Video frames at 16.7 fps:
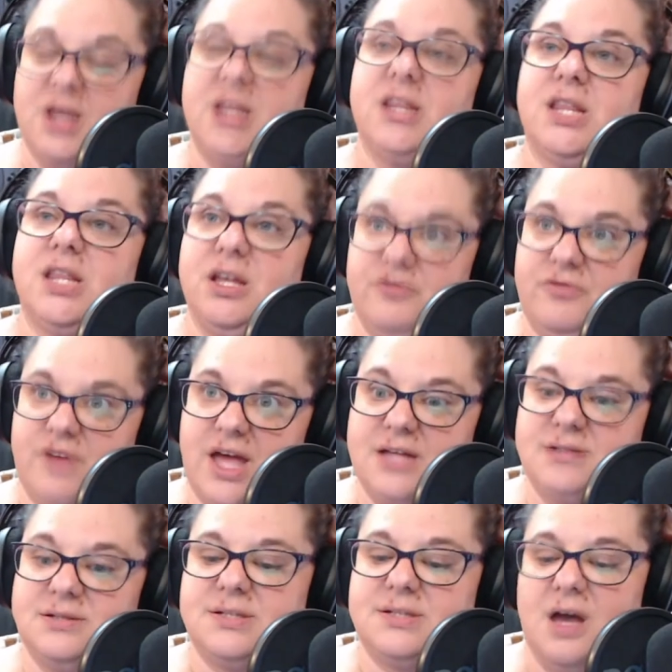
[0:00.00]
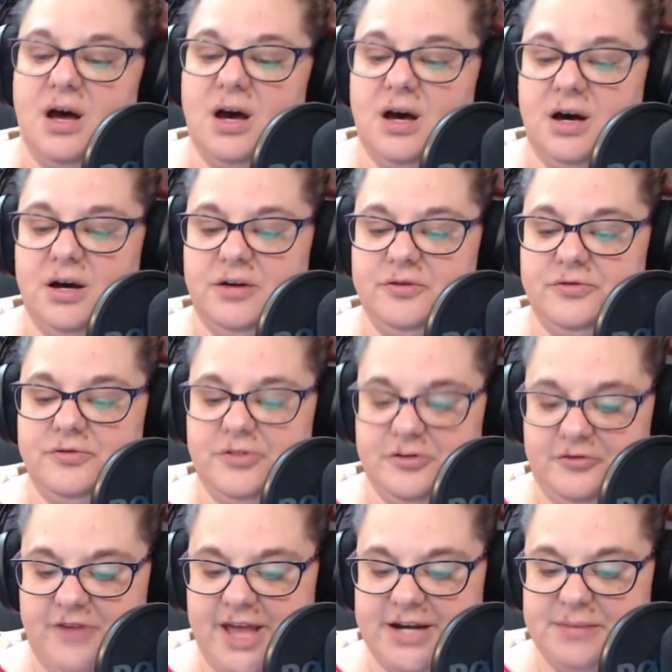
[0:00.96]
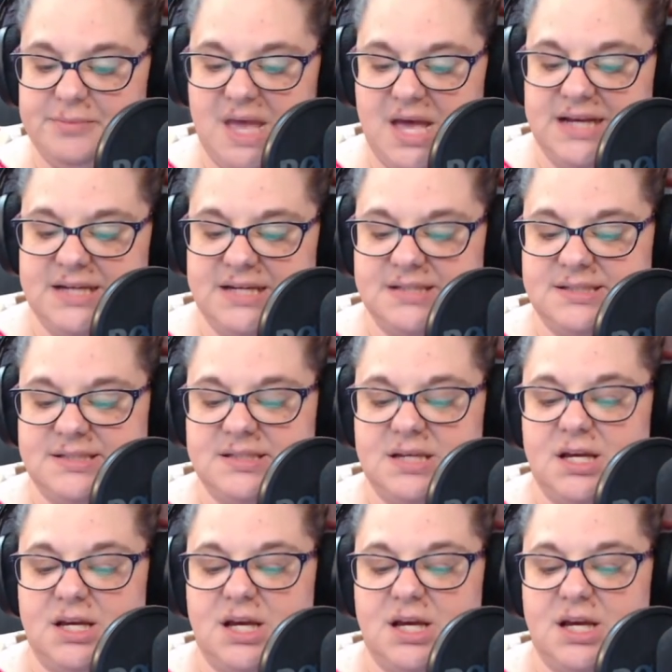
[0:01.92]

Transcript: the events of Phantom Menace.